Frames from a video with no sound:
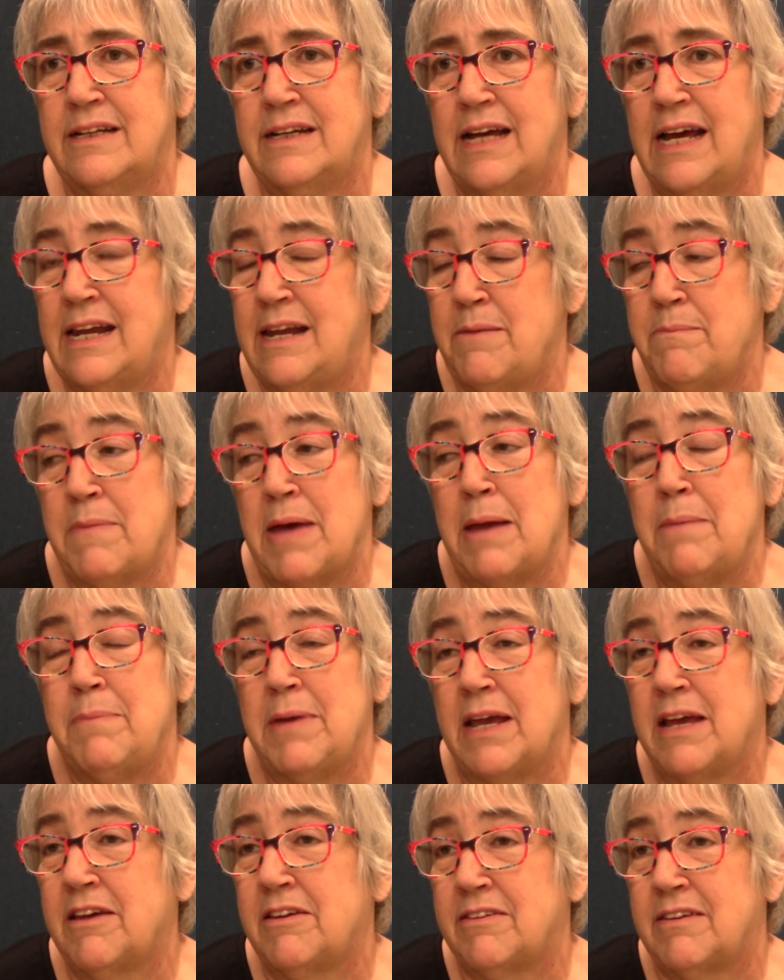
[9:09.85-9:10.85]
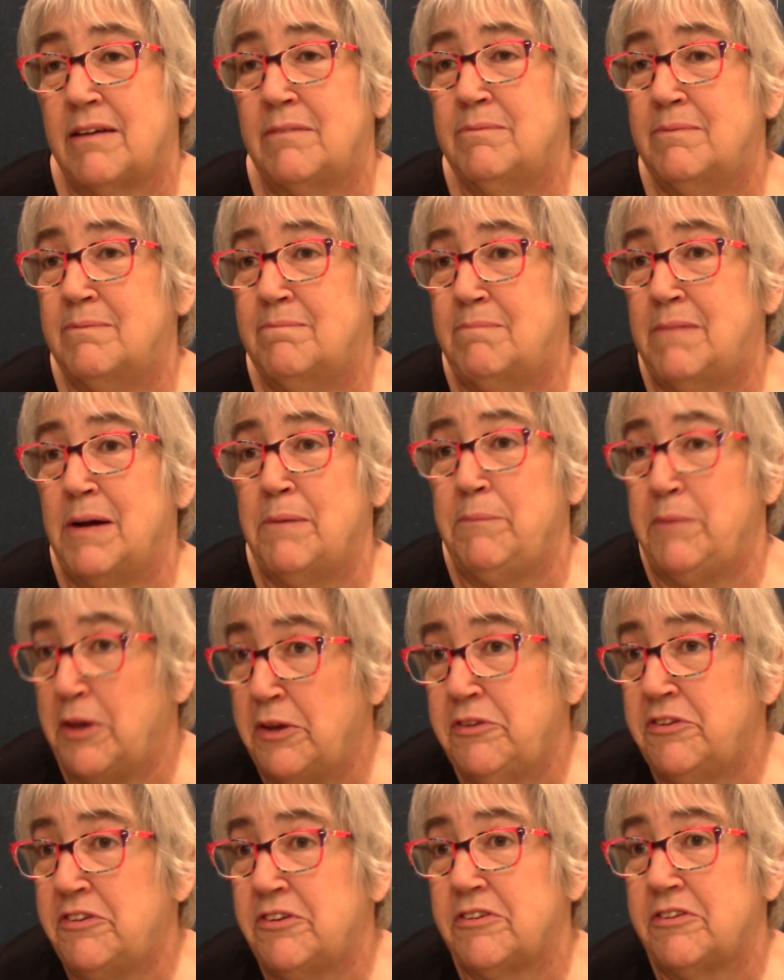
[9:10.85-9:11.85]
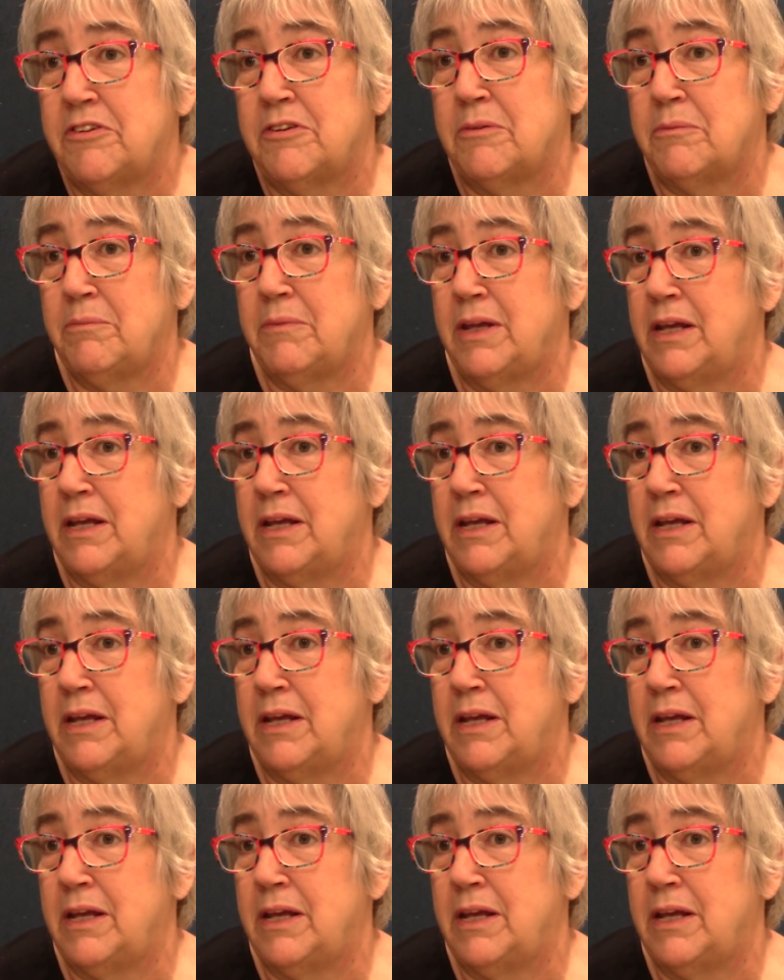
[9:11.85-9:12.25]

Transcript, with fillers: And it may be because I'm my immune system,